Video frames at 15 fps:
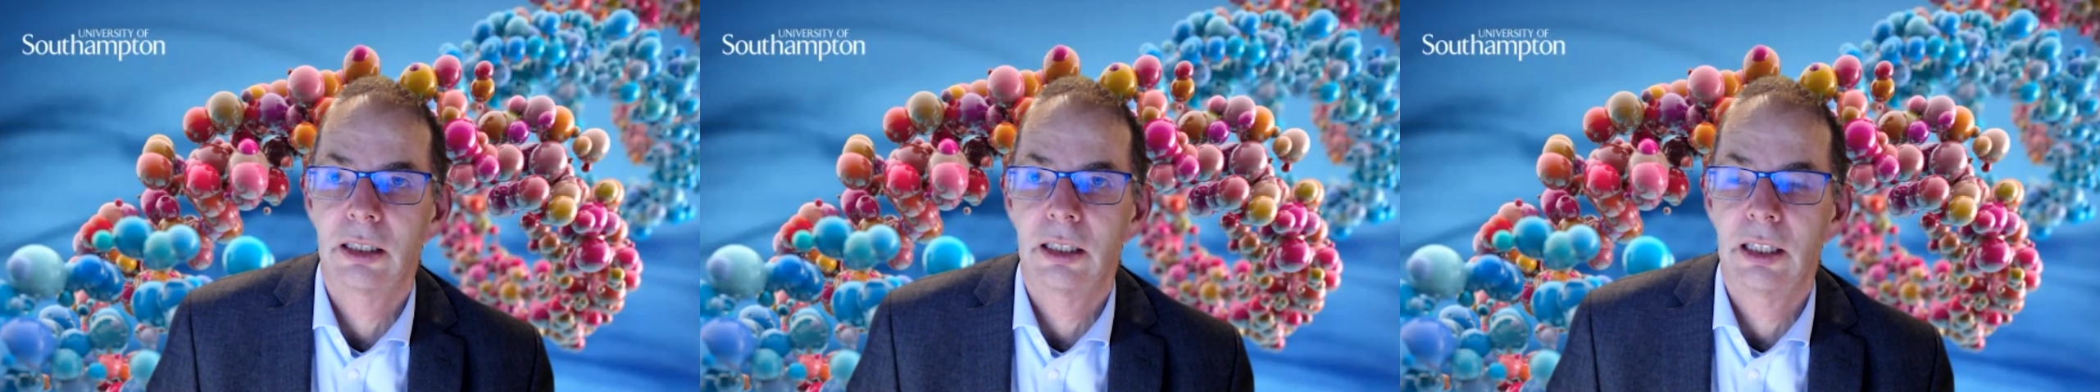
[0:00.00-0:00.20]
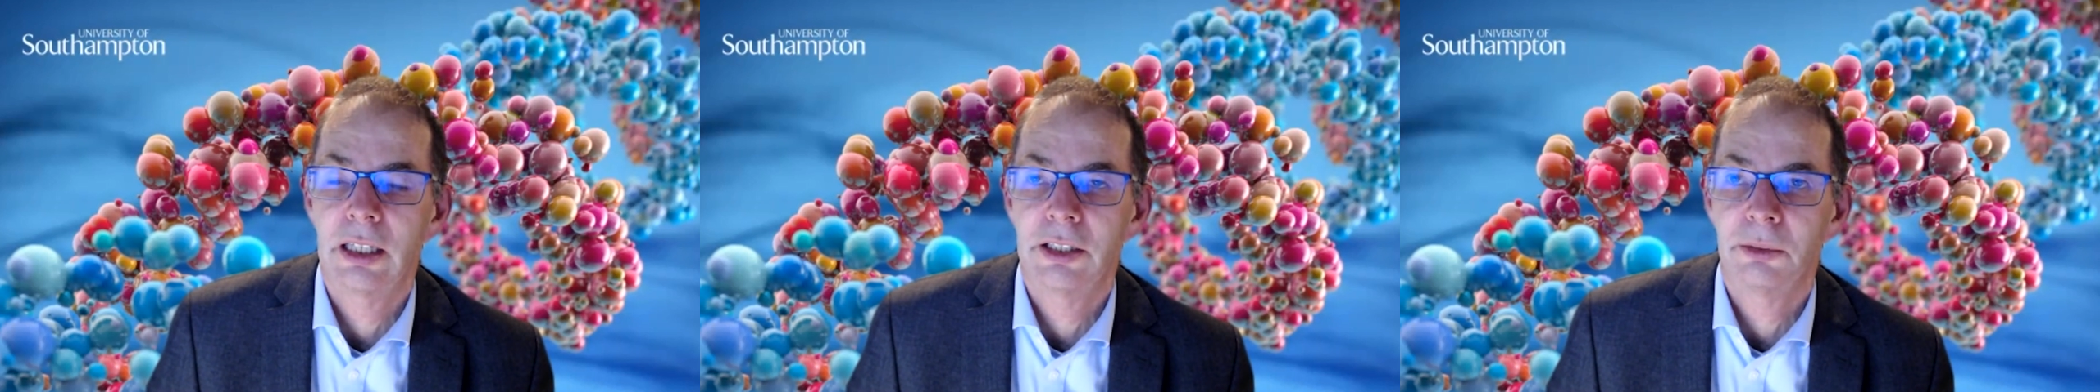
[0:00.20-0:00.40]

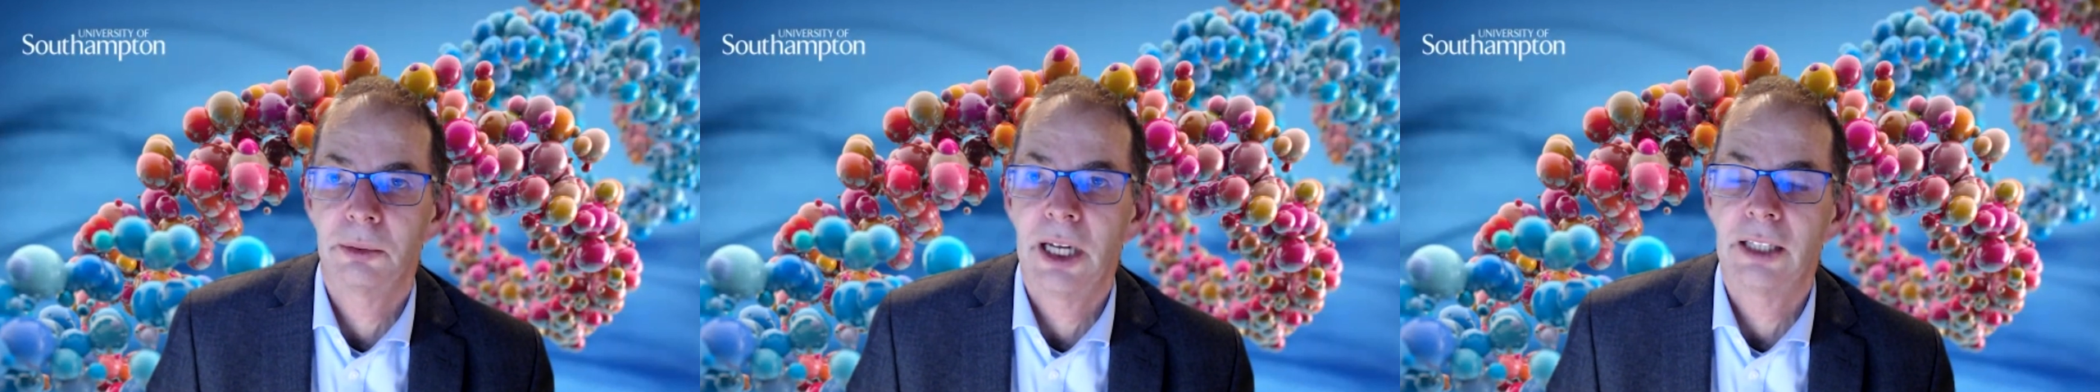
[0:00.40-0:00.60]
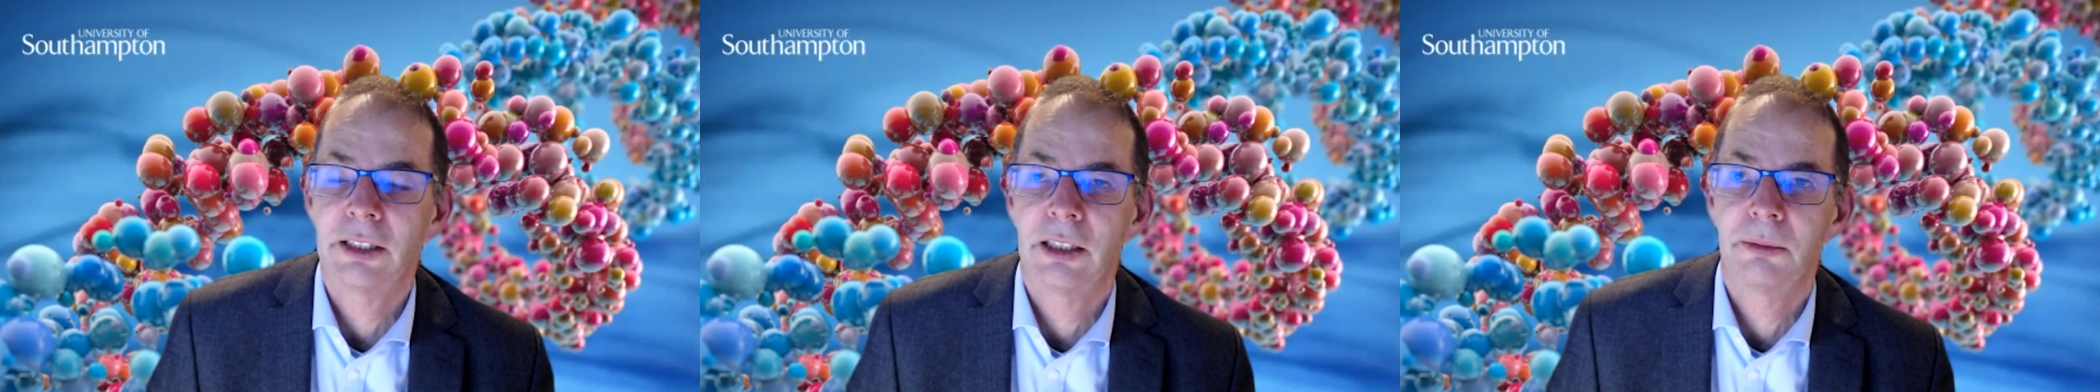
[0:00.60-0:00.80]
the
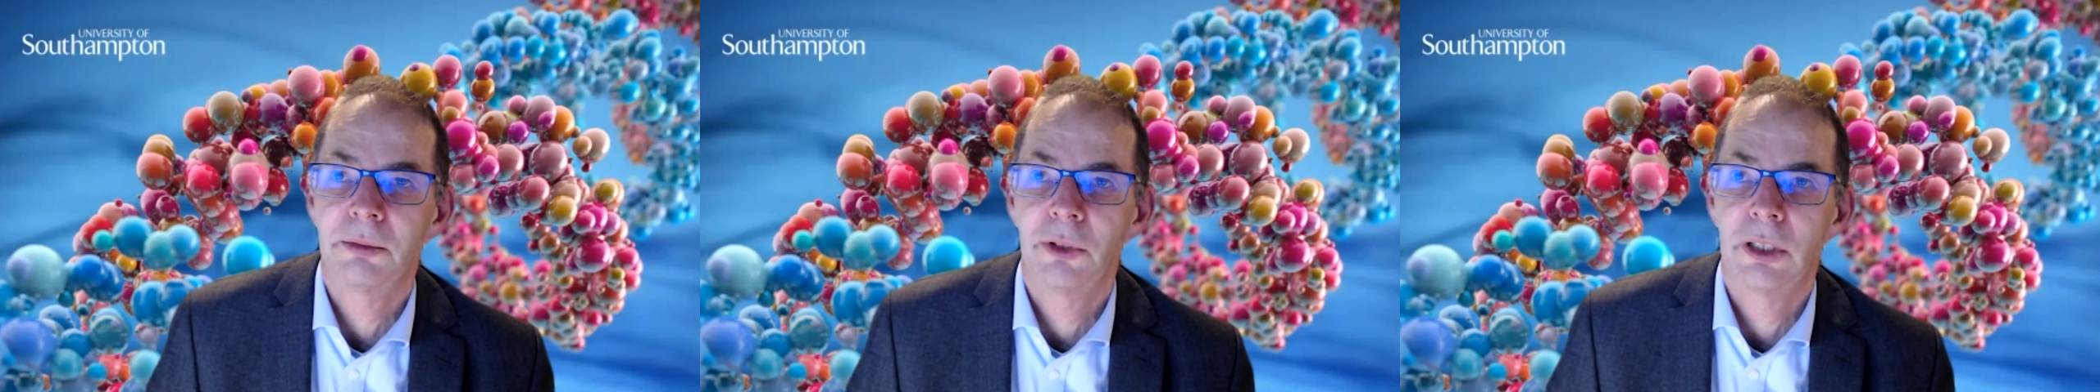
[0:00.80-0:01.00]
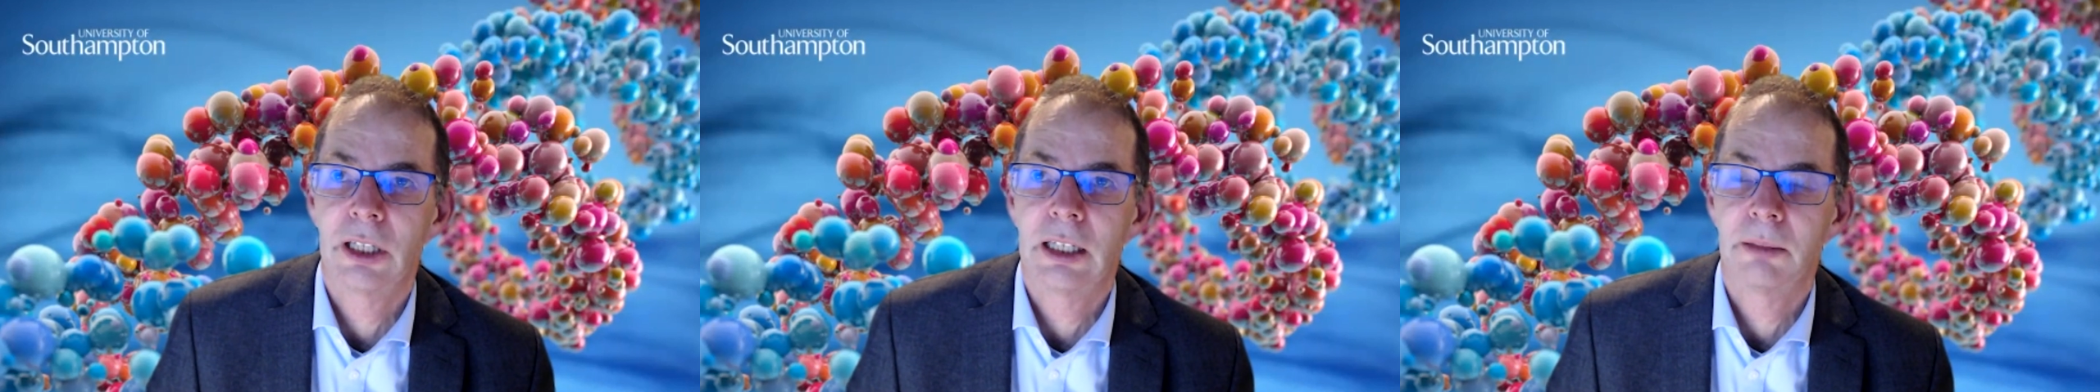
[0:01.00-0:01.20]
retina,
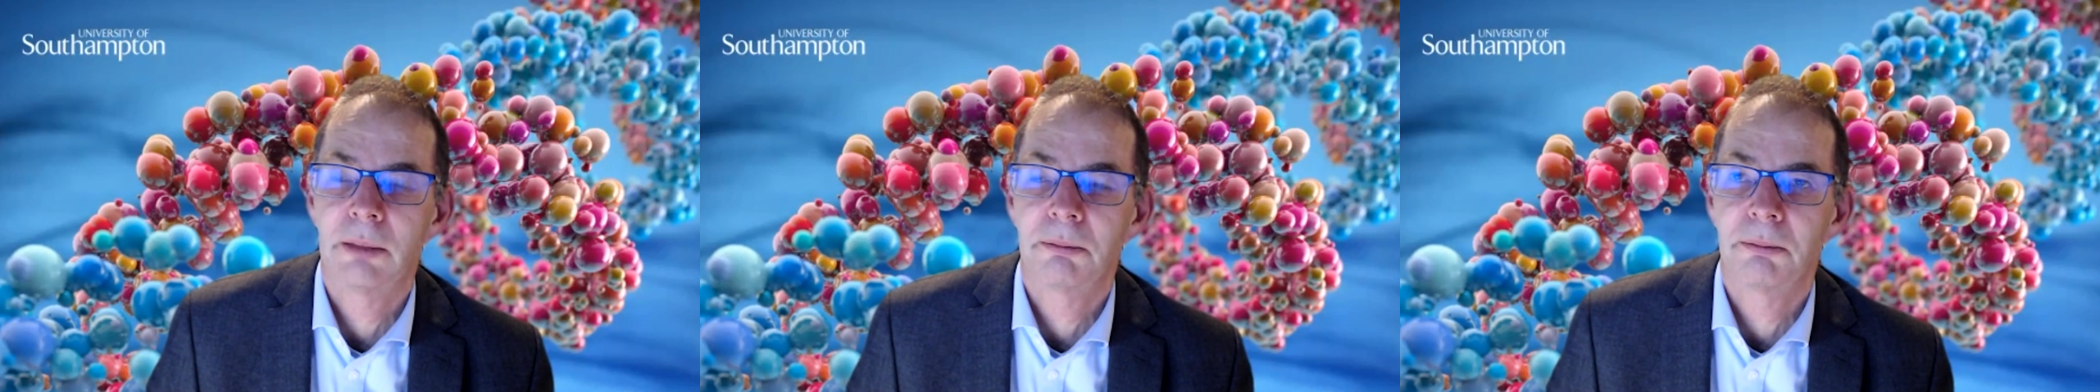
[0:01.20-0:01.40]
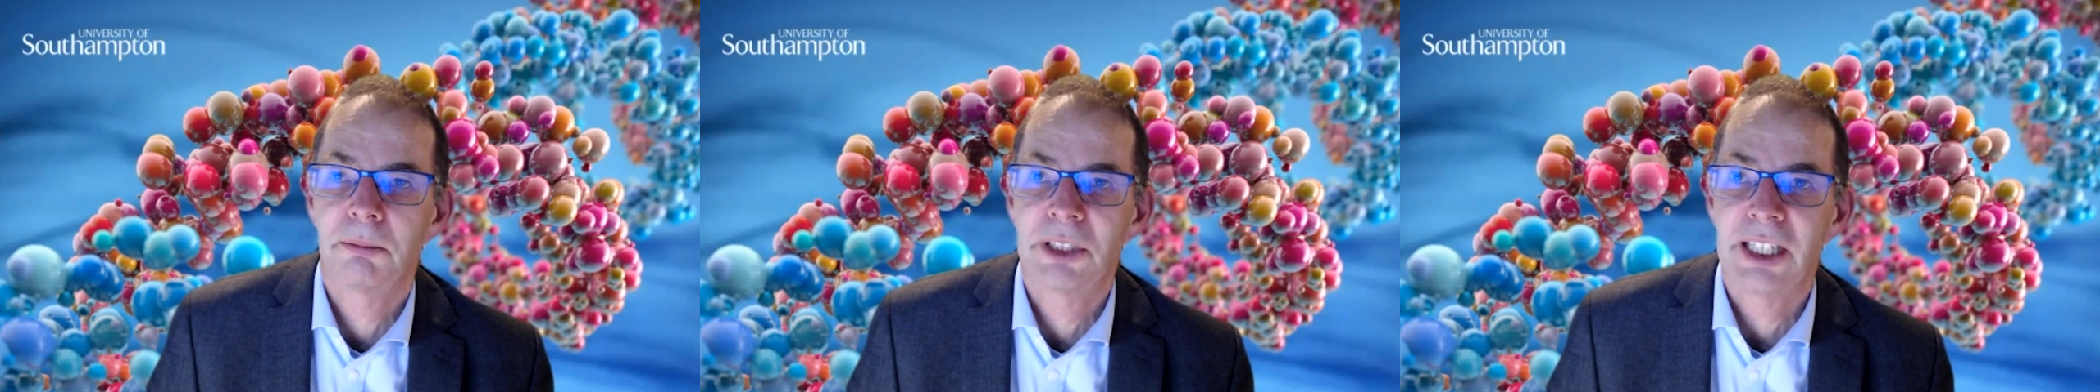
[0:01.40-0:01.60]

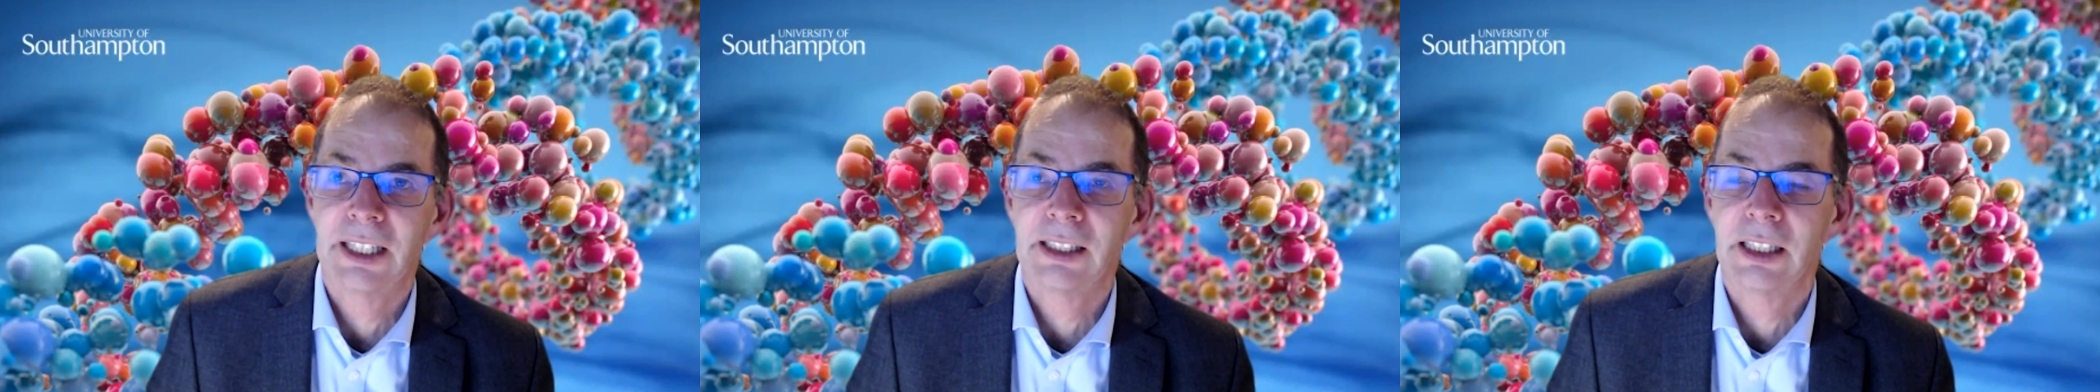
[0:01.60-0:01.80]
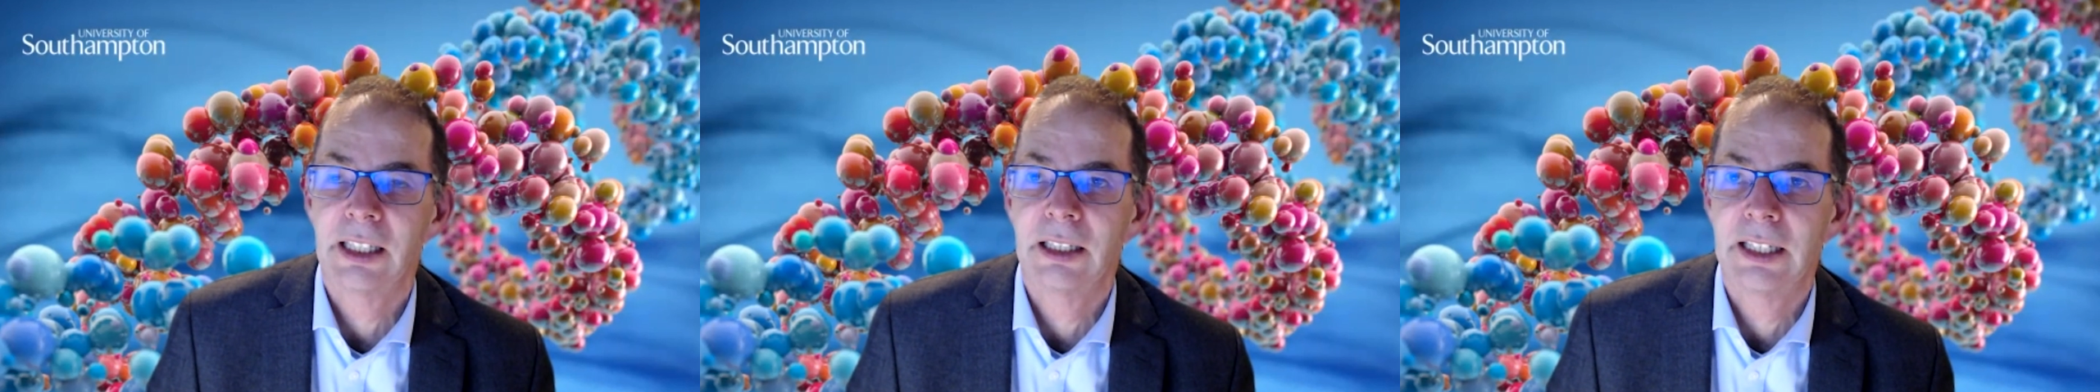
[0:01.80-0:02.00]

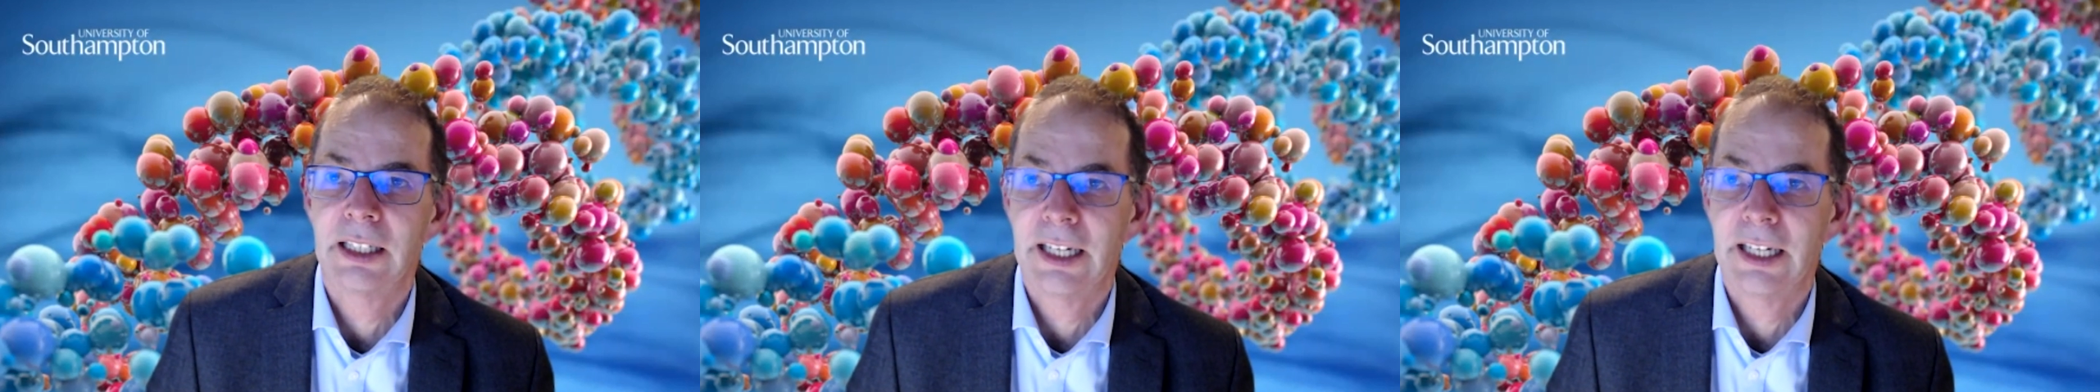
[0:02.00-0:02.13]
particularly